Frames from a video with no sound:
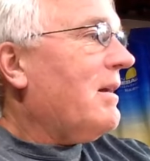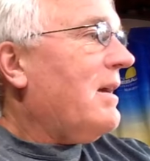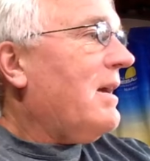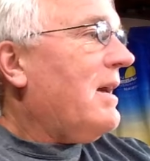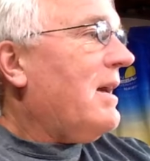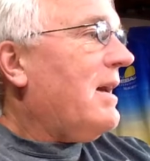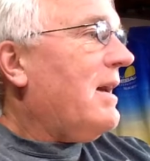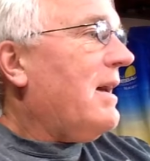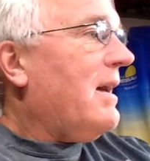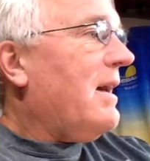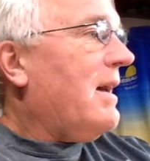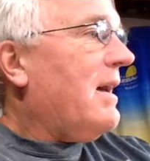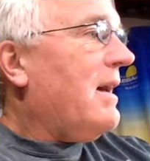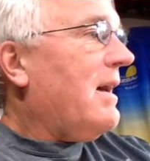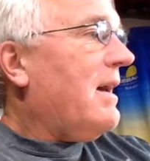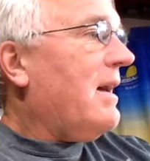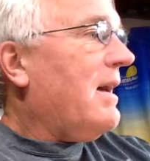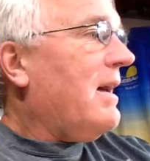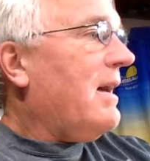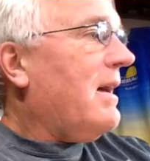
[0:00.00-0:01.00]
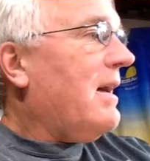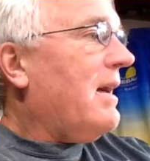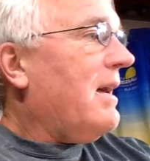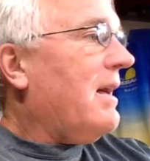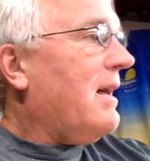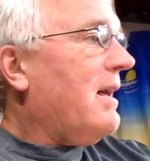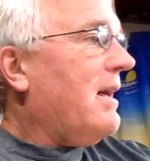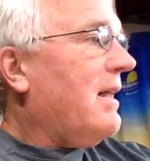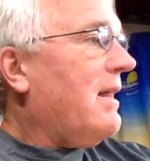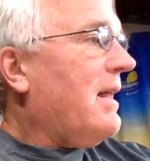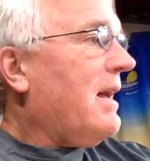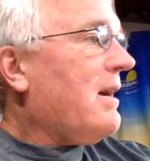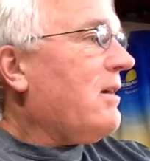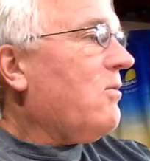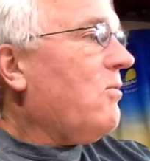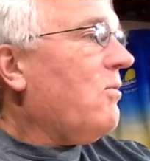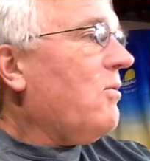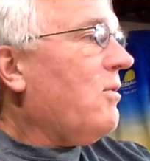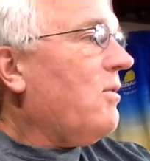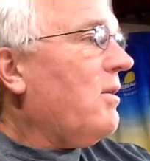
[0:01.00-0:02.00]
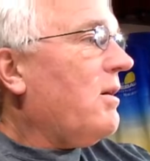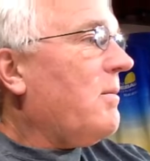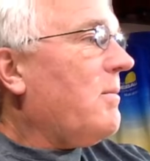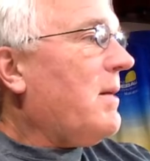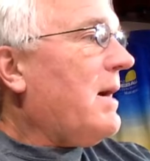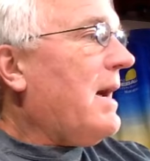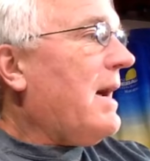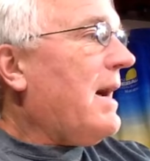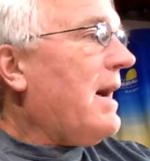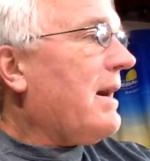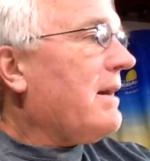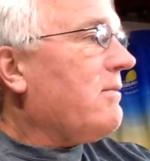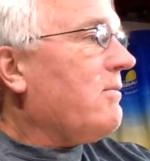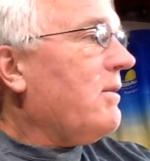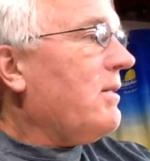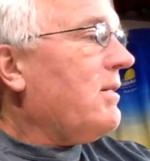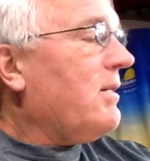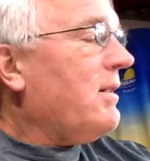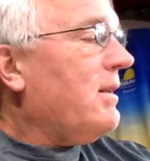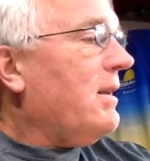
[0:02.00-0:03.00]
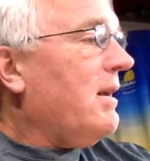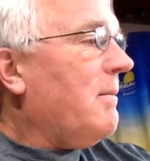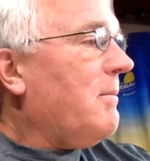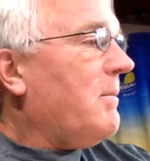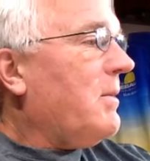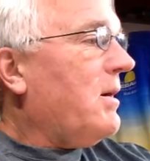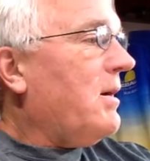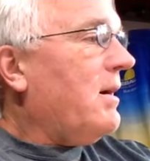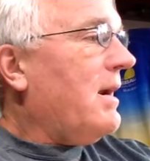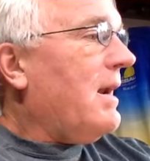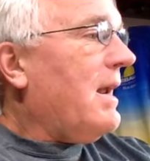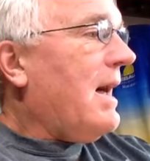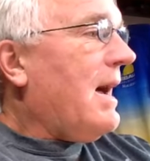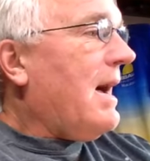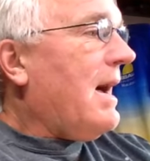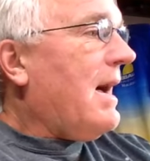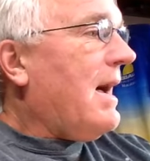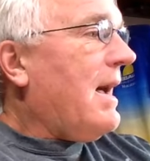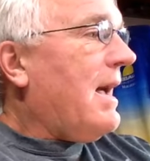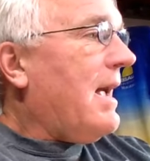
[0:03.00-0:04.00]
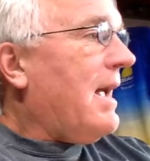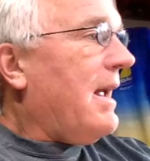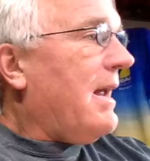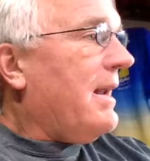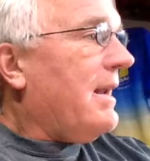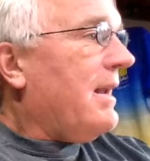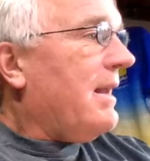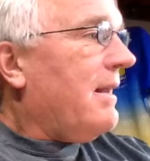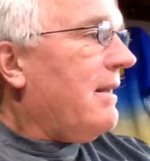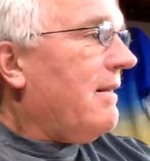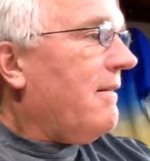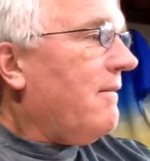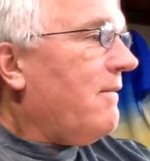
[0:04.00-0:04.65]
And that quarterback with number 9